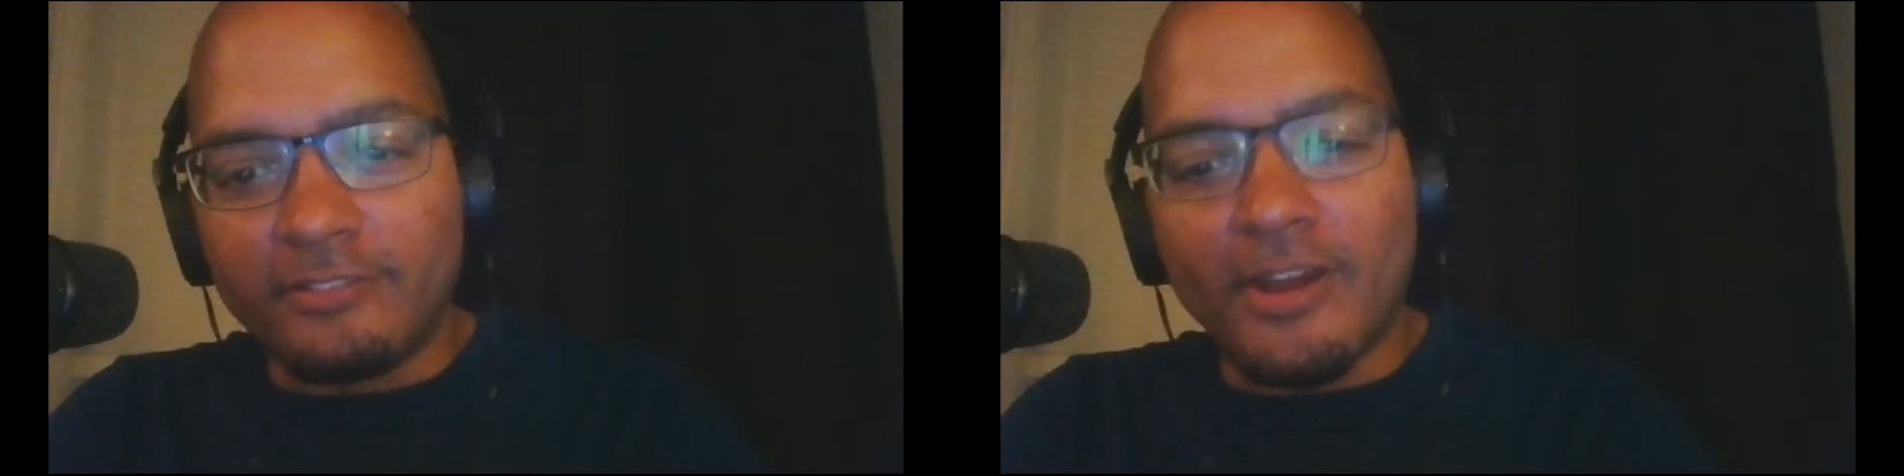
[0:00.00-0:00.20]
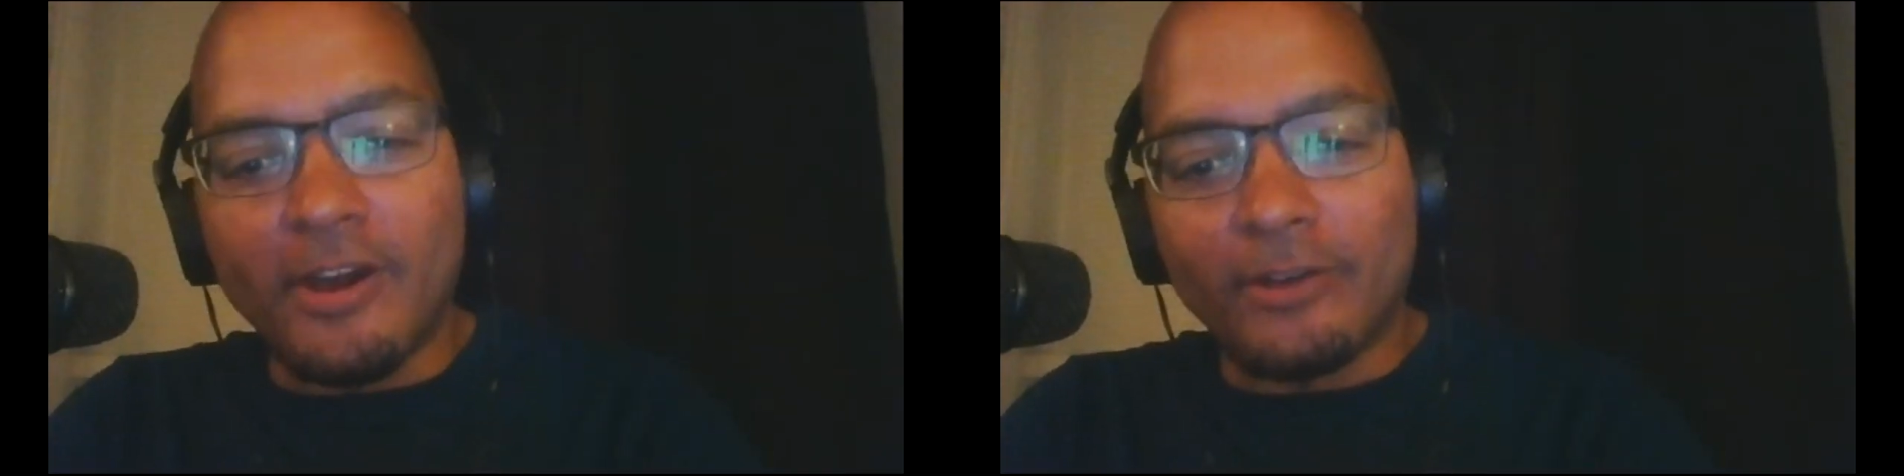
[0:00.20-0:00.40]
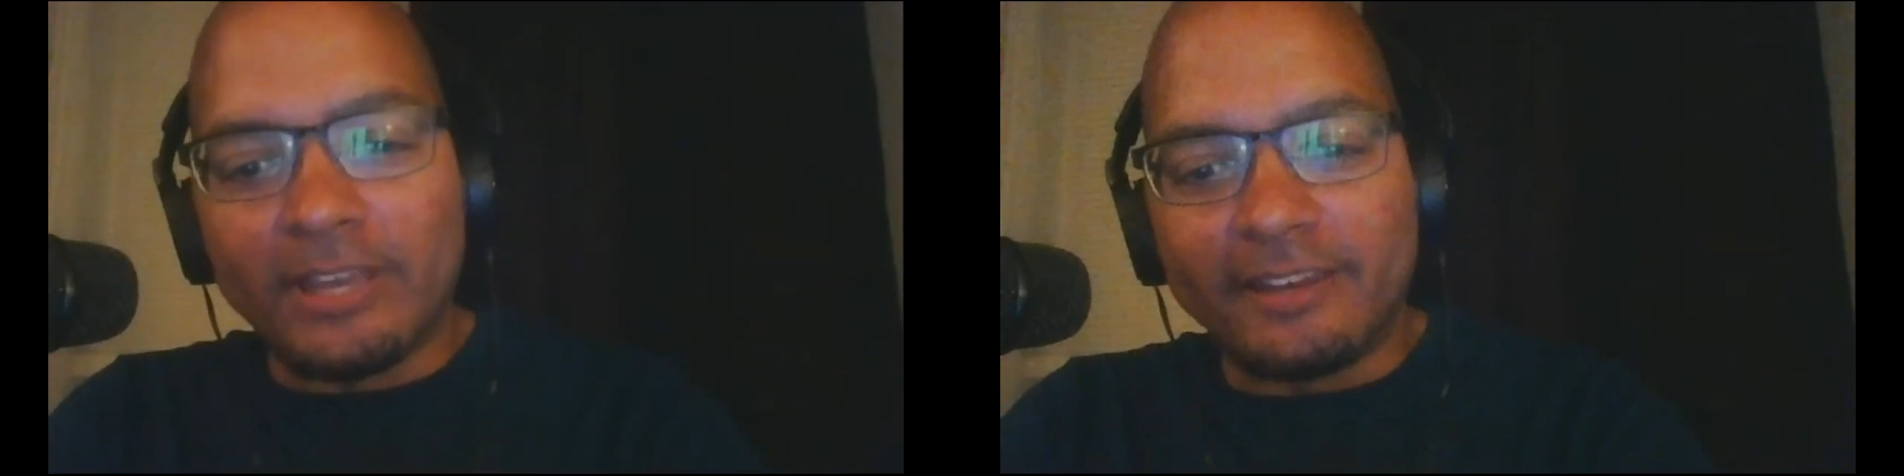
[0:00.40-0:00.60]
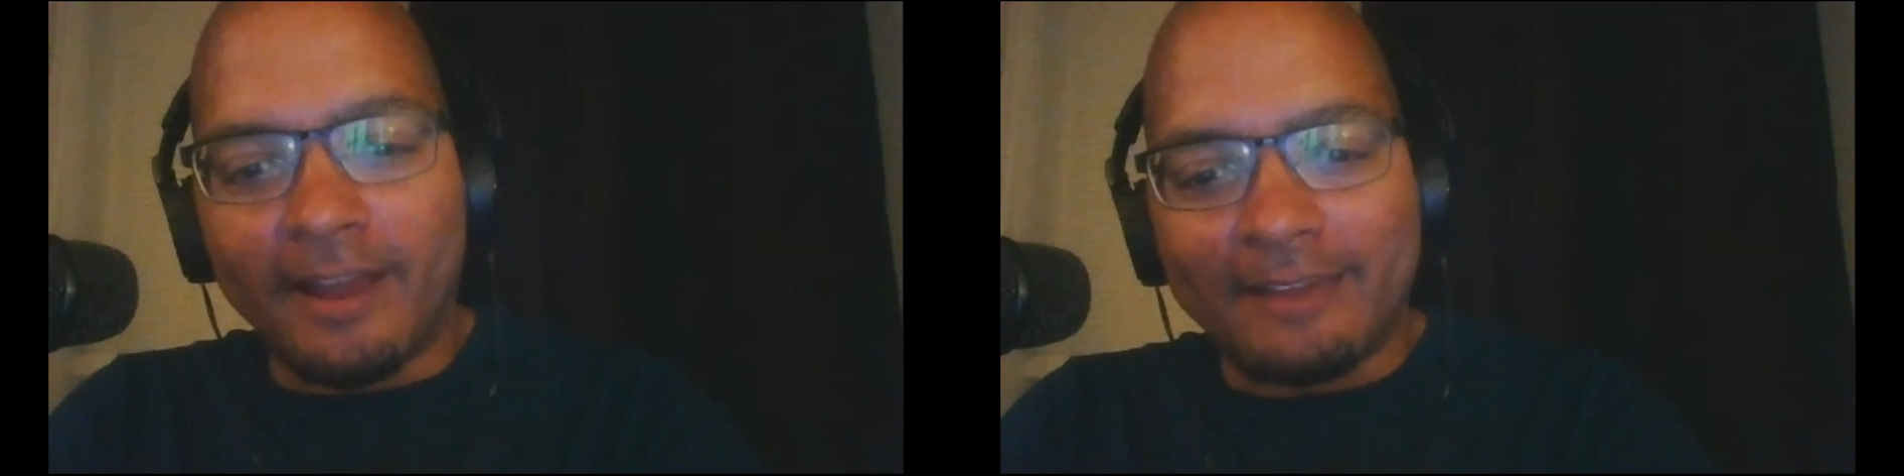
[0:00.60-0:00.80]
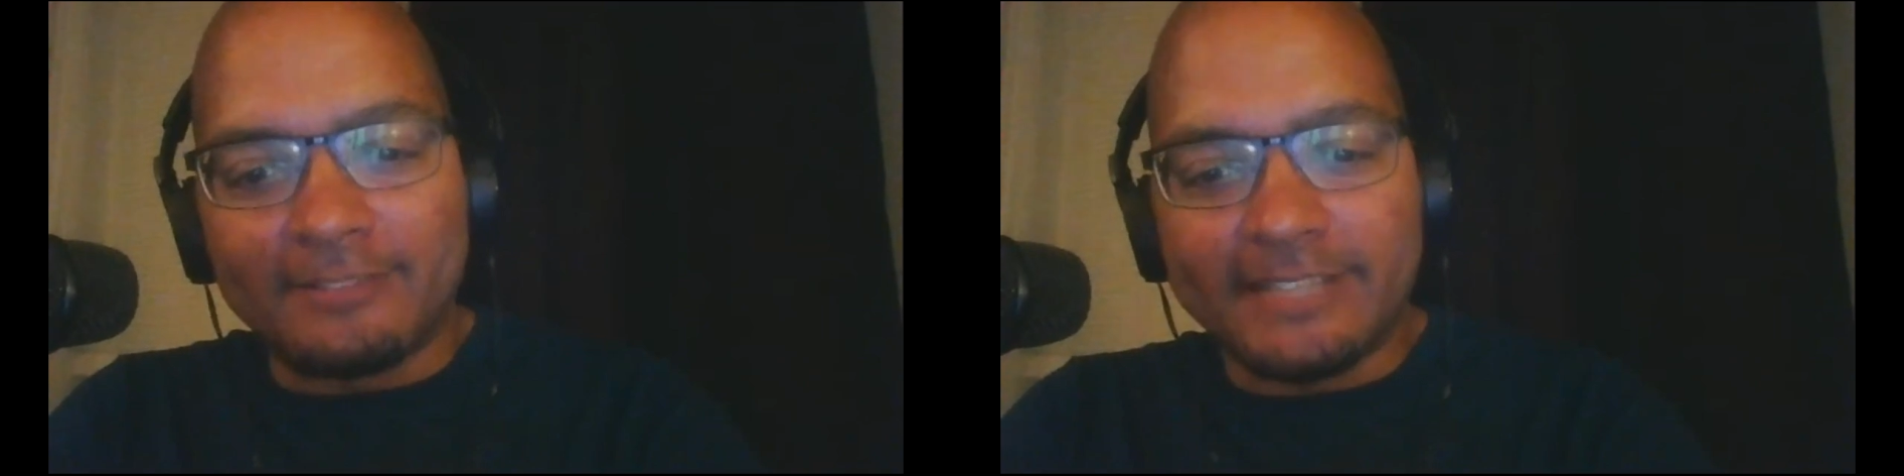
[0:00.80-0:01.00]
no, he did
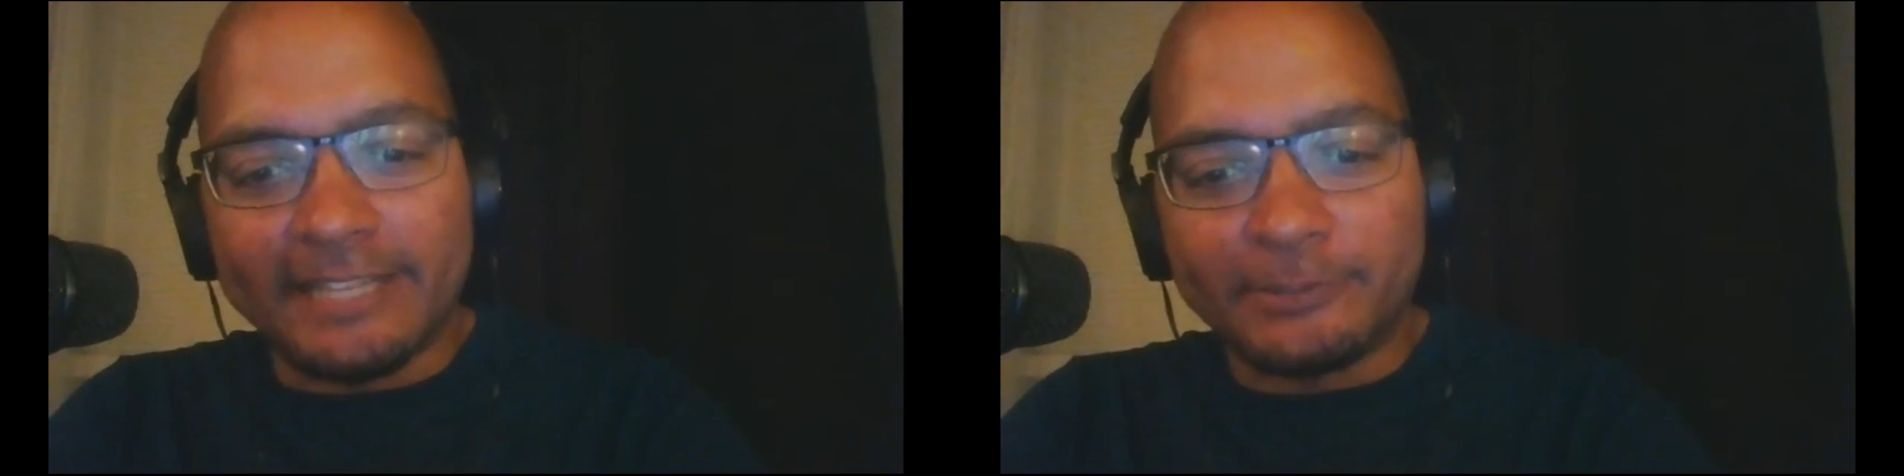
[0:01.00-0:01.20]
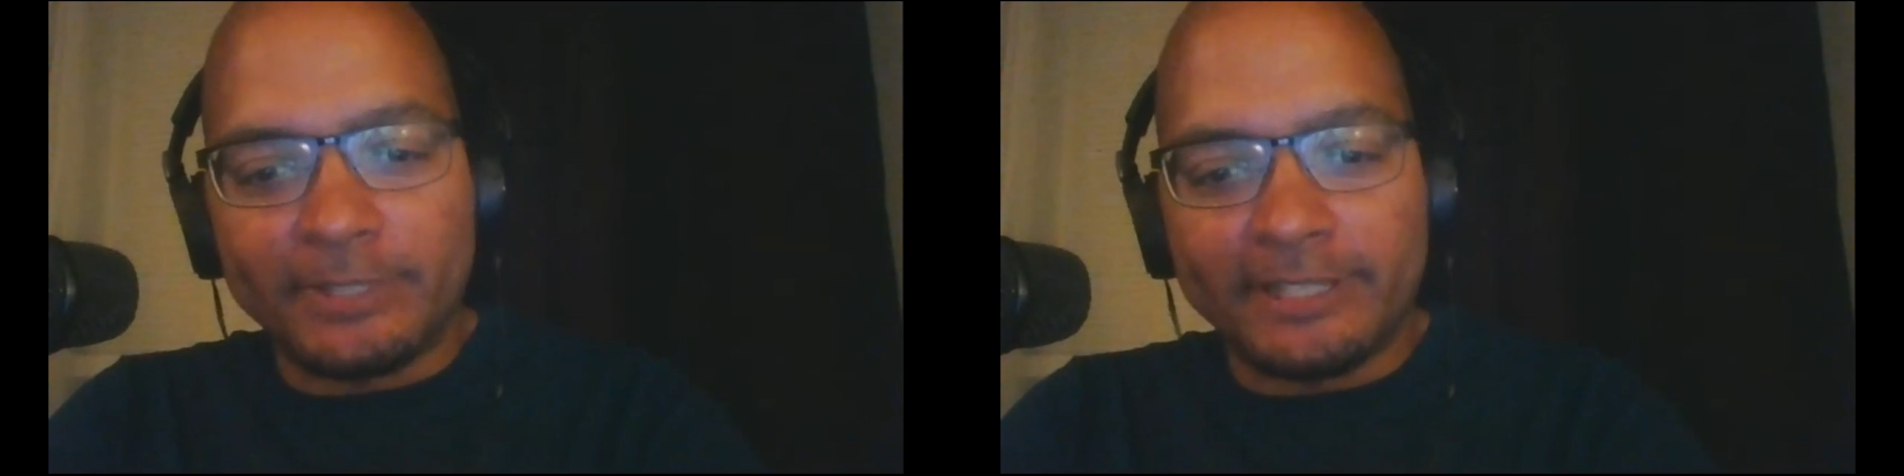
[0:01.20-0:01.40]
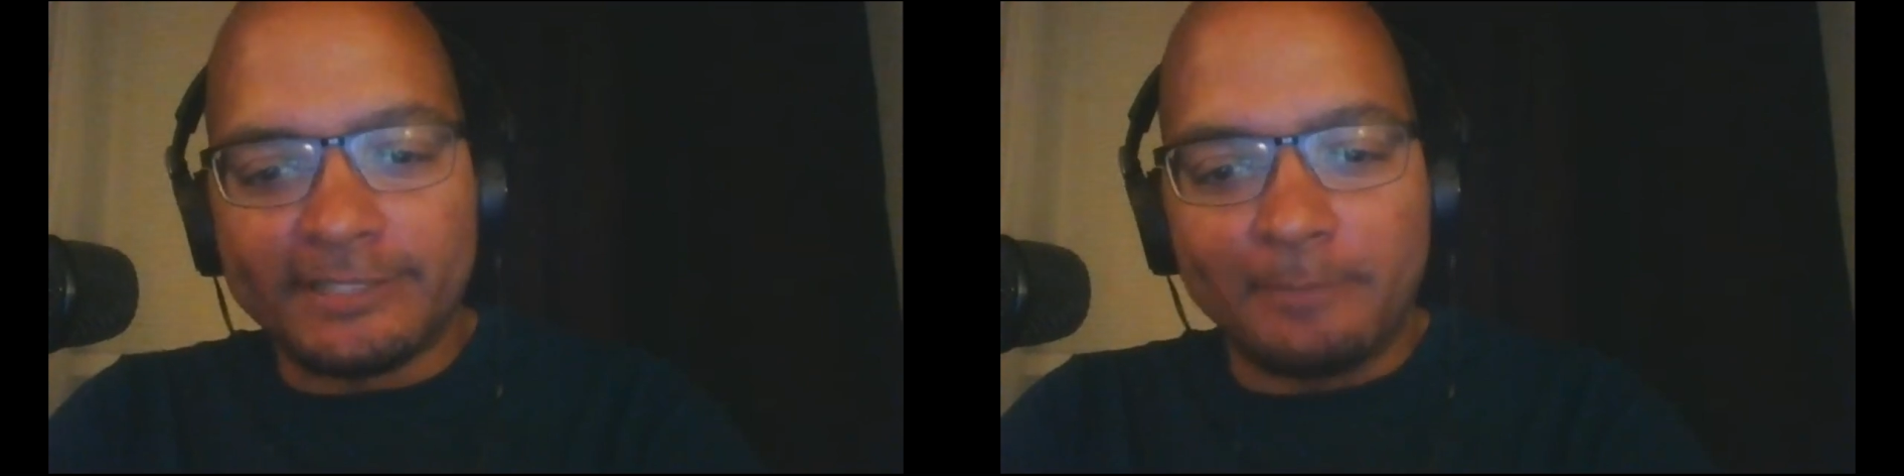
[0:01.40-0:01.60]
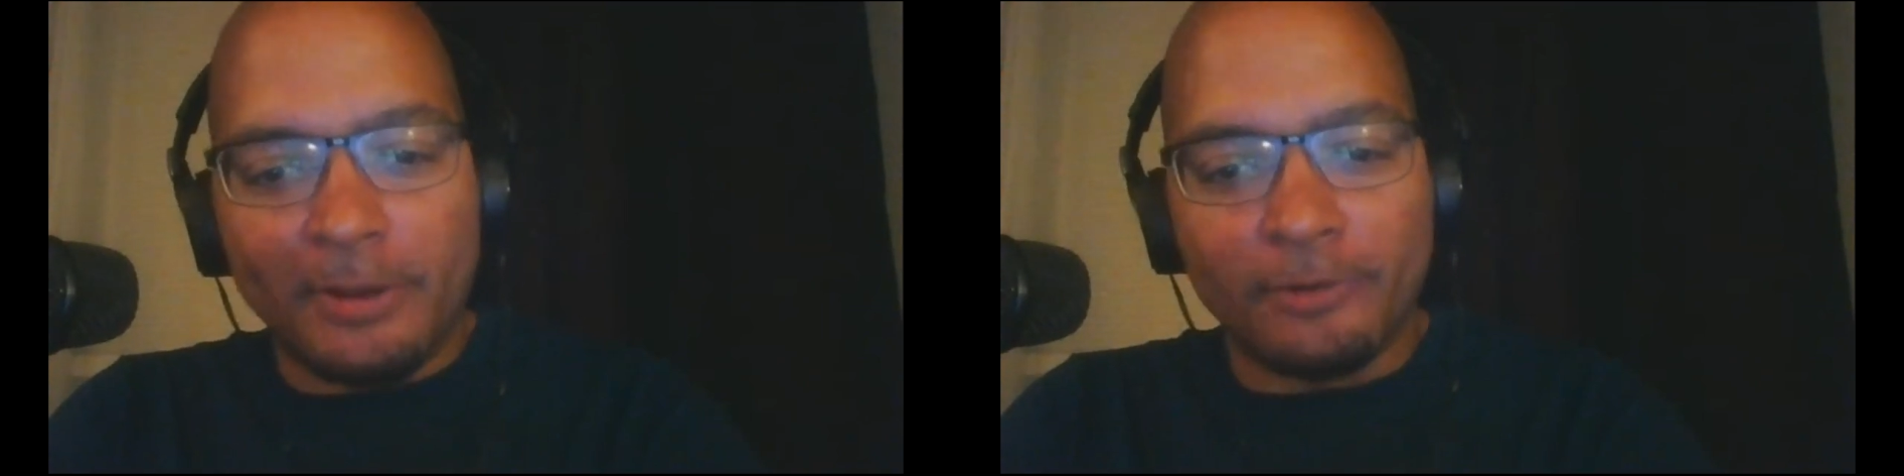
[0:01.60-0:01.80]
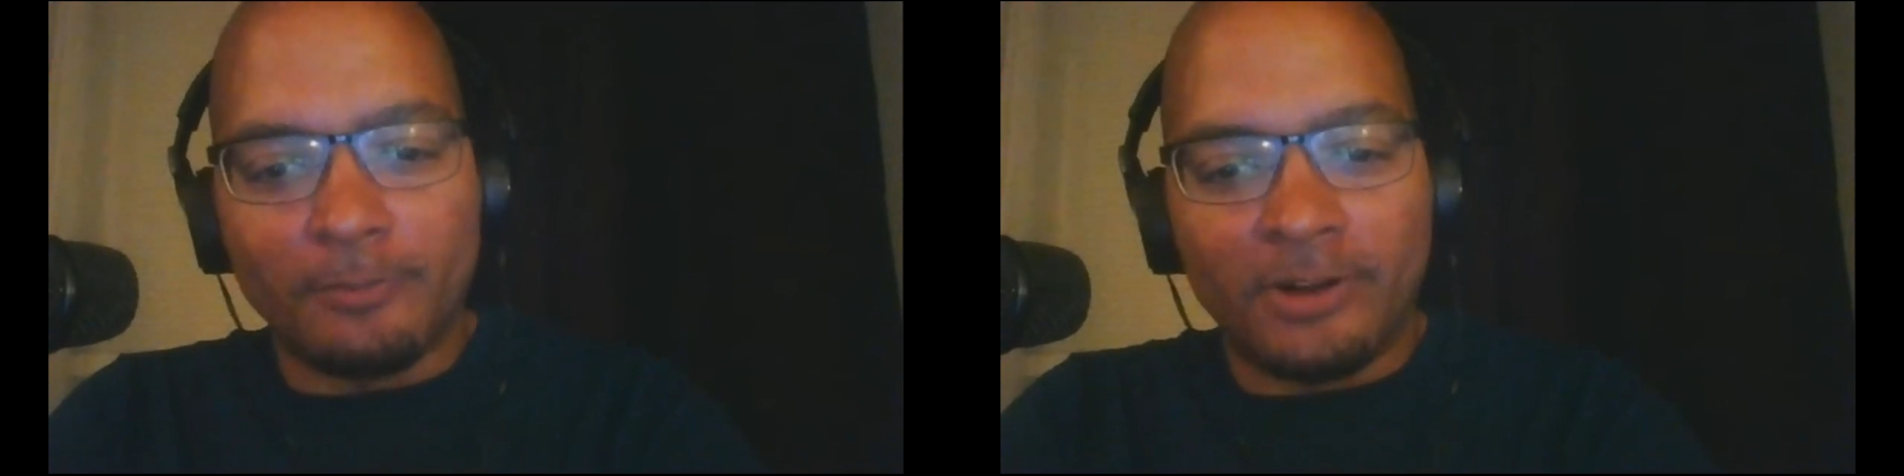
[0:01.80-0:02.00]
not have sex with his mirror mom.